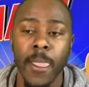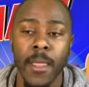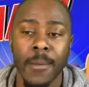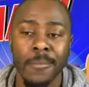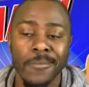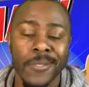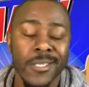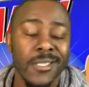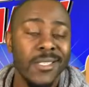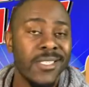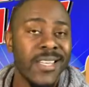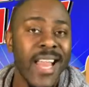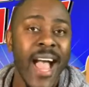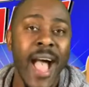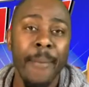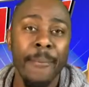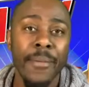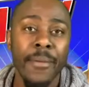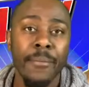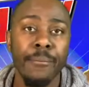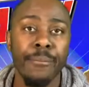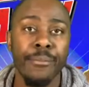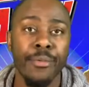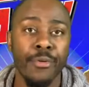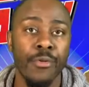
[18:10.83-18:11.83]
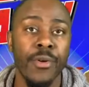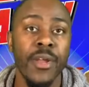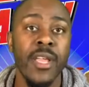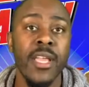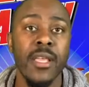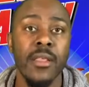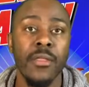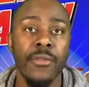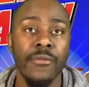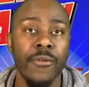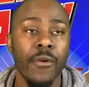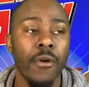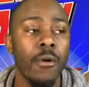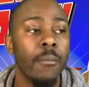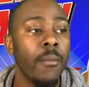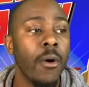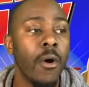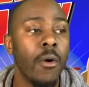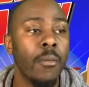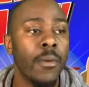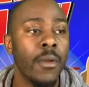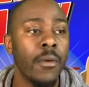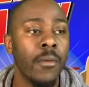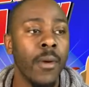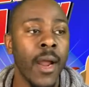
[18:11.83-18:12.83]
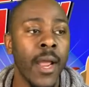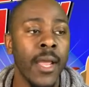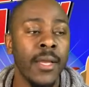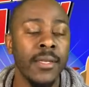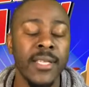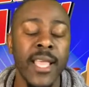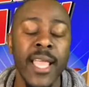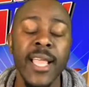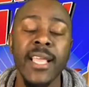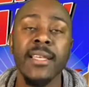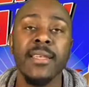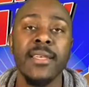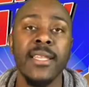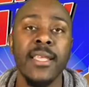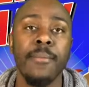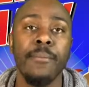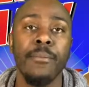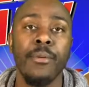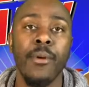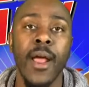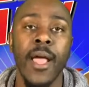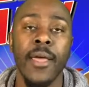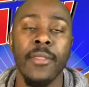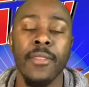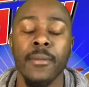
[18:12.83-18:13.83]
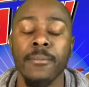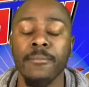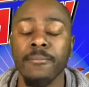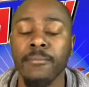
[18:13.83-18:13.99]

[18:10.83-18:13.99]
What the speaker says: just stop and breathe for a moment, right? Take a deep breath.